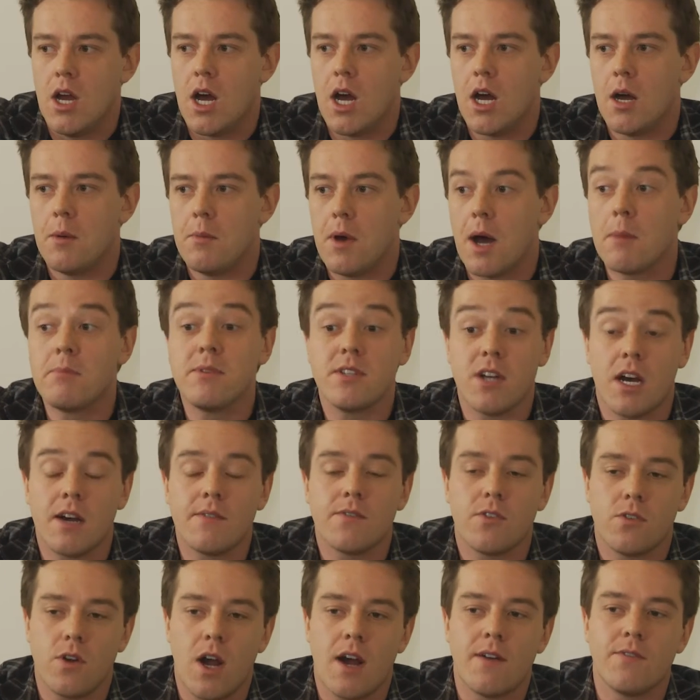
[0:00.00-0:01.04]

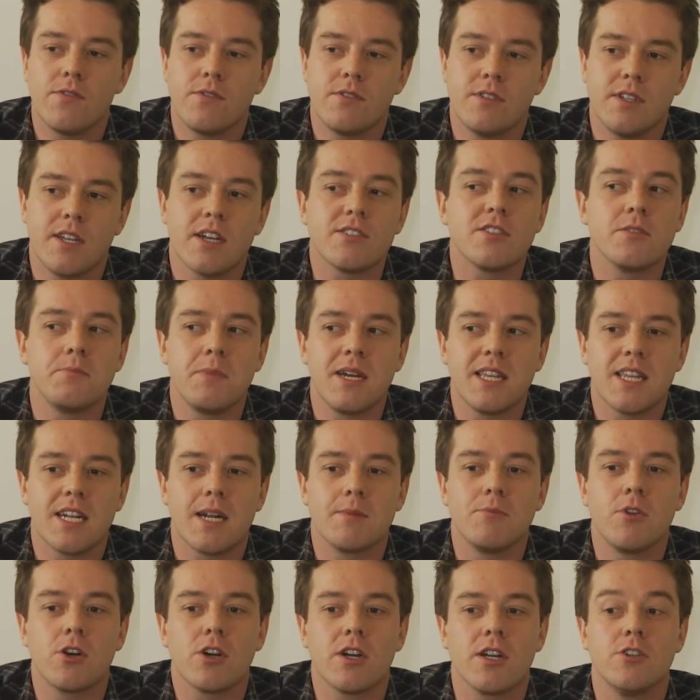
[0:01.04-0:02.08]
Doesn't mean that
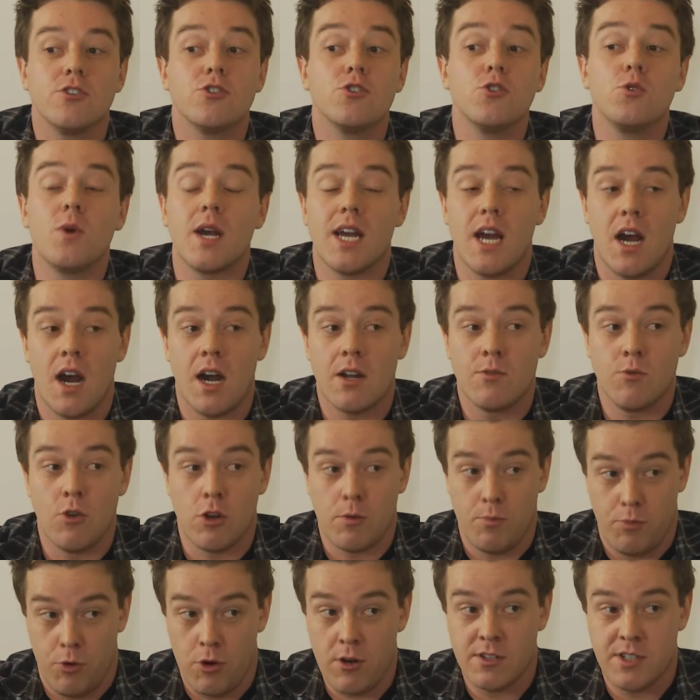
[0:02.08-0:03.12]
I'm not going to do a hard
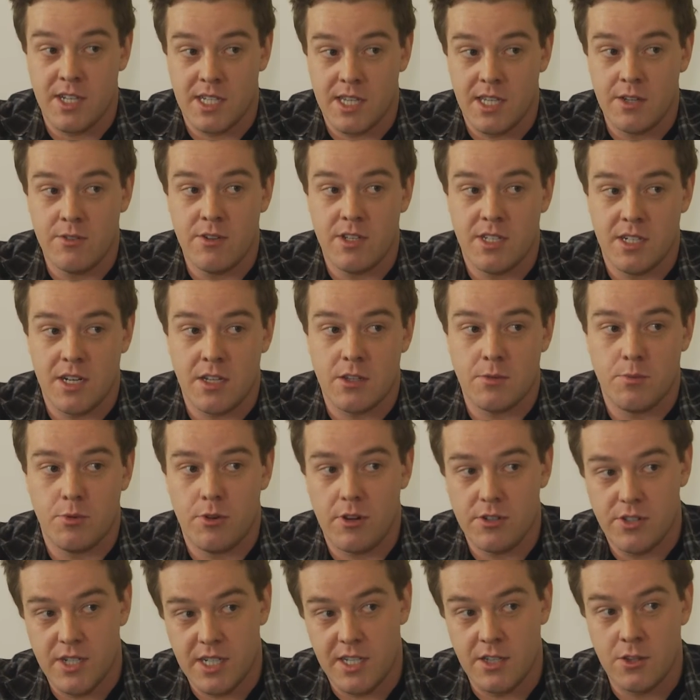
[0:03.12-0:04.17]
rock project. There is another
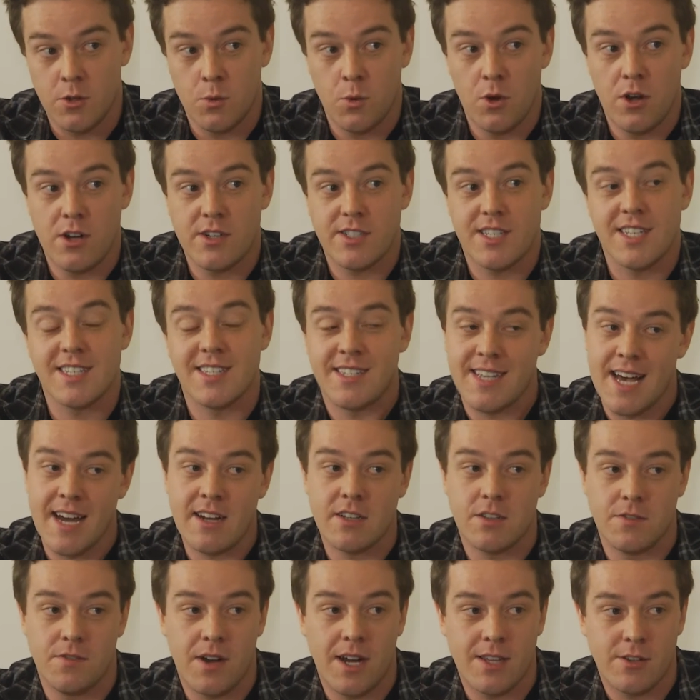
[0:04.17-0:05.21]
project in the works to
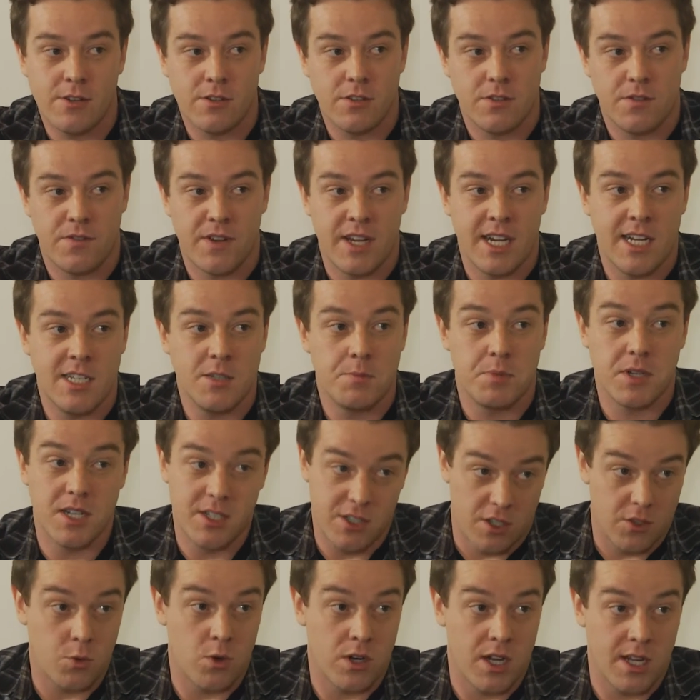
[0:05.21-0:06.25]
satisfy those fans
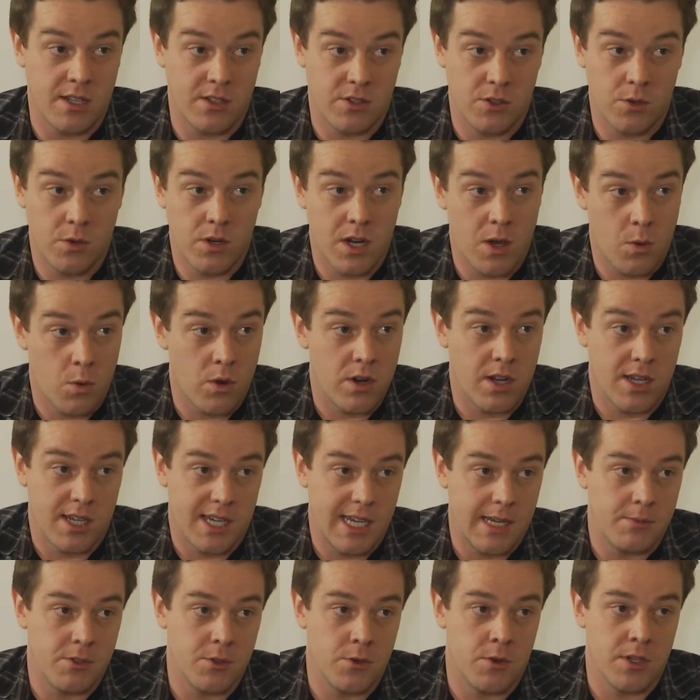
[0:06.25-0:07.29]
because it's what I do and I want to
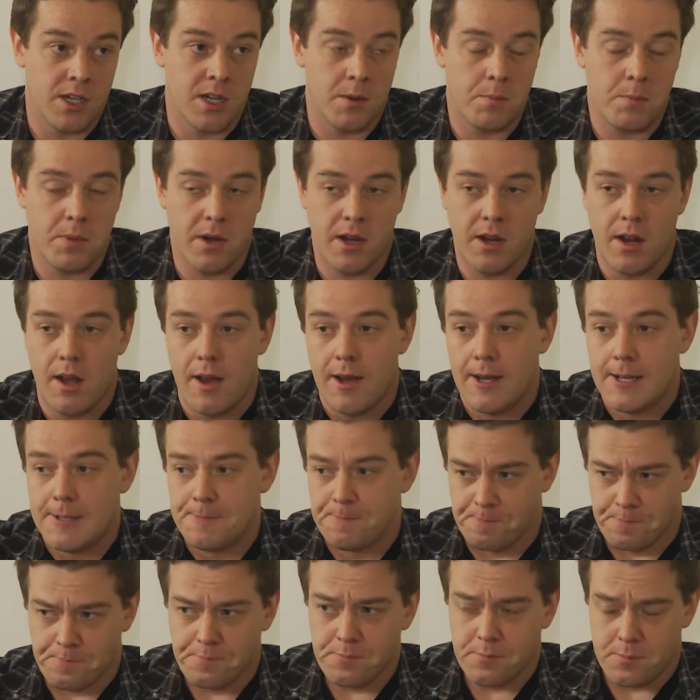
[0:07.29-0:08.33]
keep doing it. But
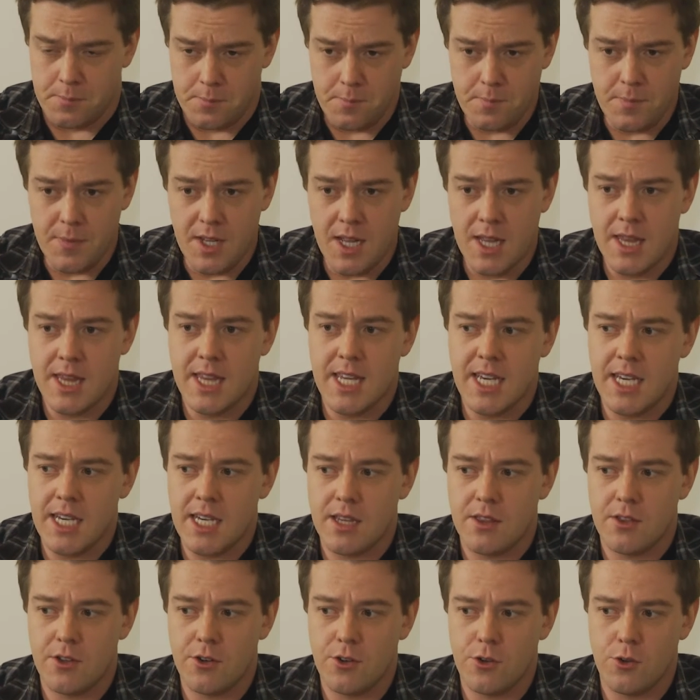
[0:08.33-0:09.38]
the
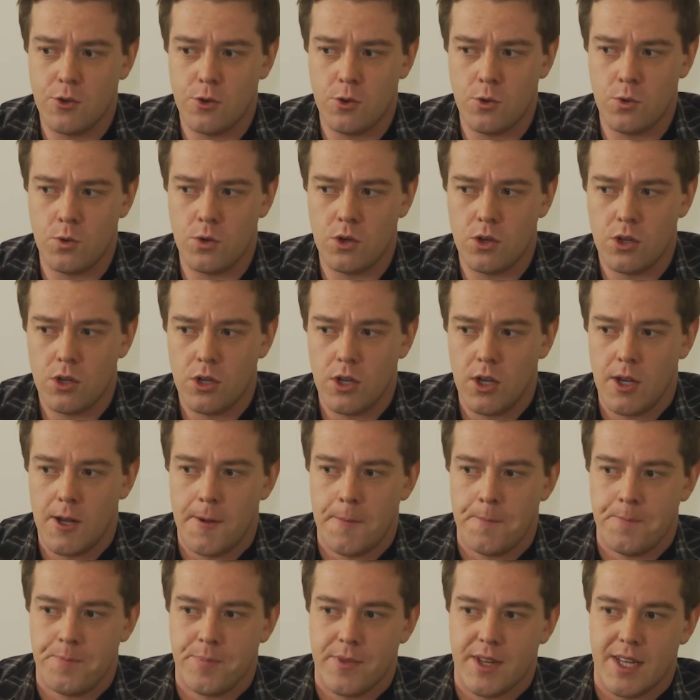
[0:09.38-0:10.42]

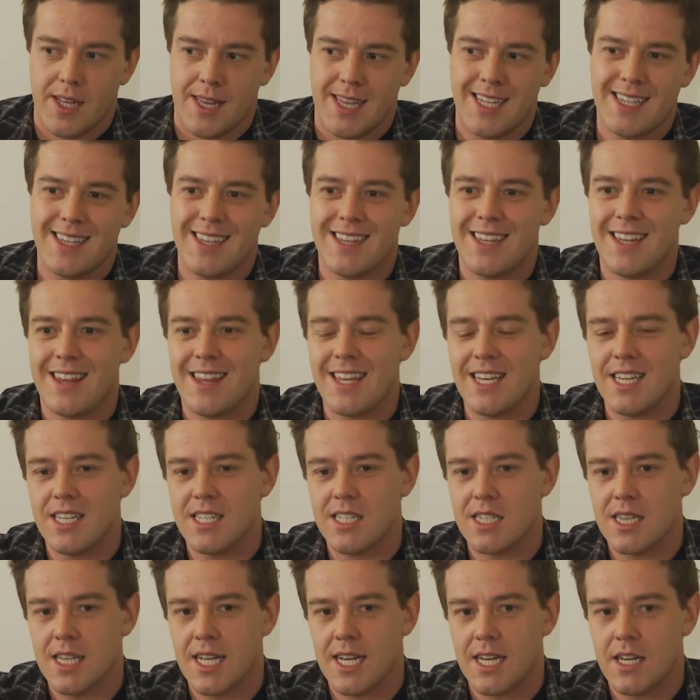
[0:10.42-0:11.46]
thing
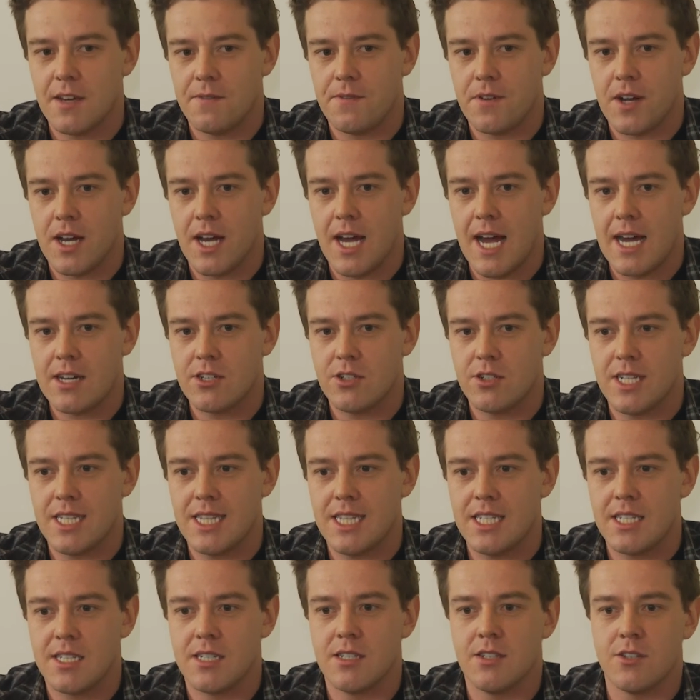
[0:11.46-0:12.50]
is, like, if I actually
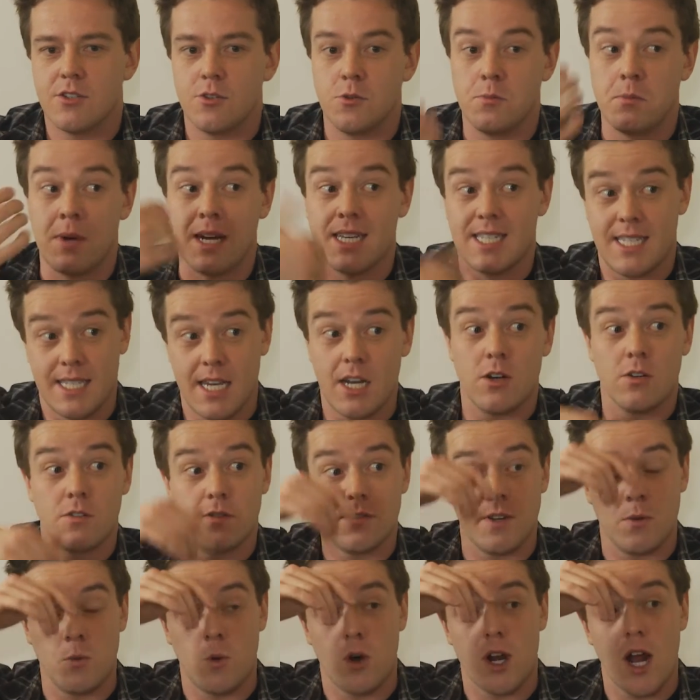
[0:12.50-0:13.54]
listen to
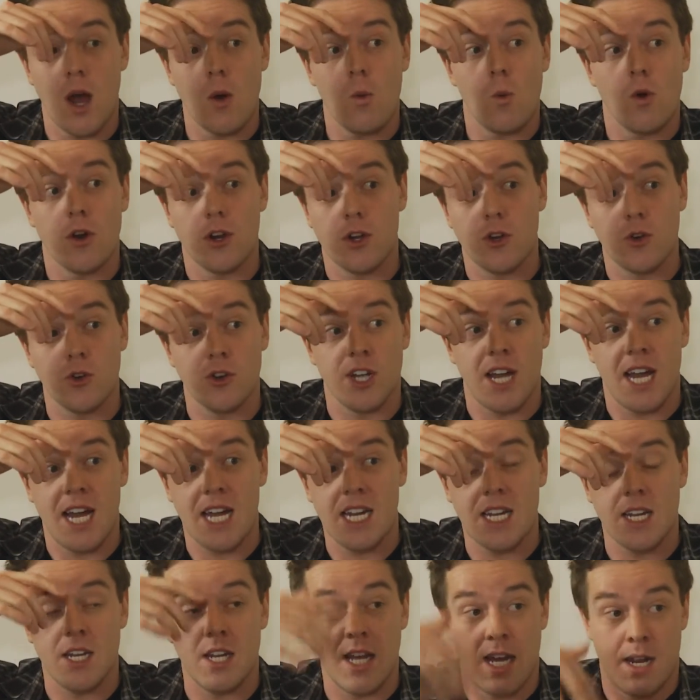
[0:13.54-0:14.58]
myself and what I want to
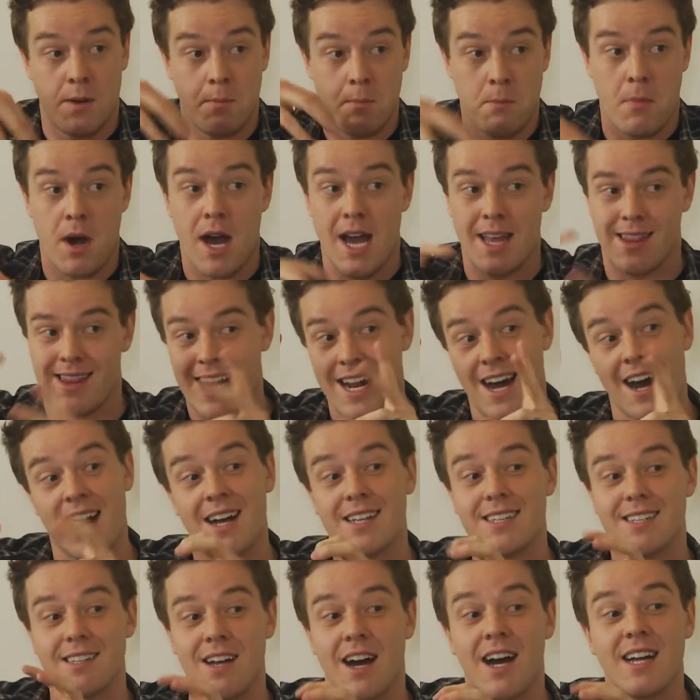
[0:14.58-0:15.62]
create and my that
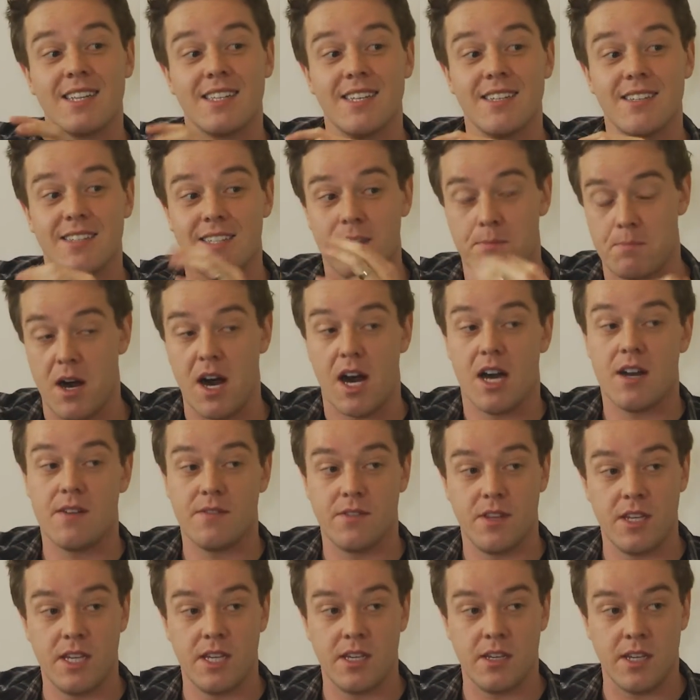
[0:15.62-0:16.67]
artistic part
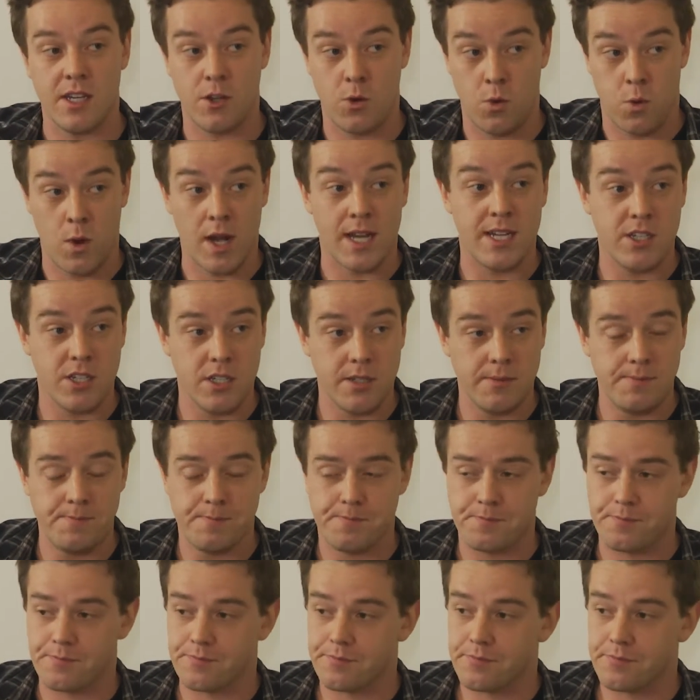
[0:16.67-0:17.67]
of the equation,